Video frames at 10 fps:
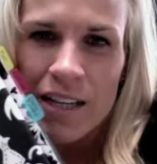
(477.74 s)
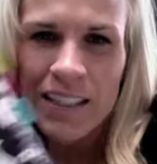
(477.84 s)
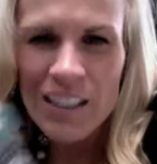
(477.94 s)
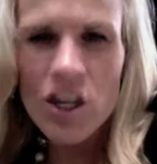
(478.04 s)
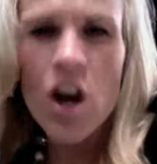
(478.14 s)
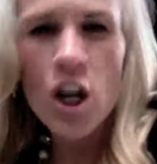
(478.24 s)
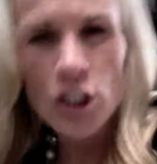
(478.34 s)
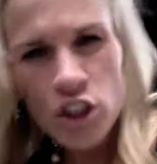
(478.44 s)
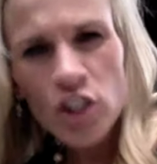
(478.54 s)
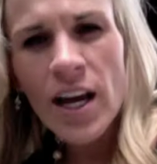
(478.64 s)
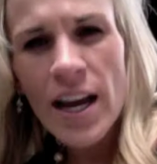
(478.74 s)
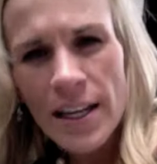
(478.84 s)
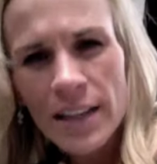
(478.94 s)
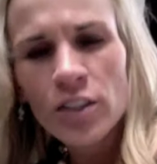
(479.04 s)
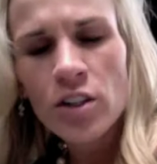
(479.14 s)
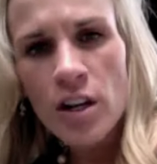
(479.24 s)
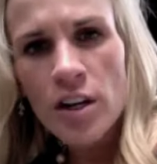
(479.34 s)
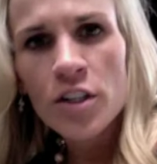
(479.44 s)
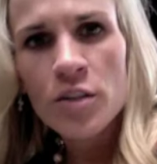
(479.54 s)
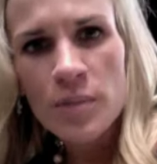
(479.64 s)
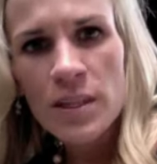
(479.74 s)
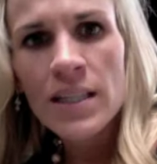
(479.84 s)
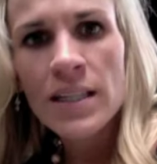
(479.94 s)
let's all try a little harder to be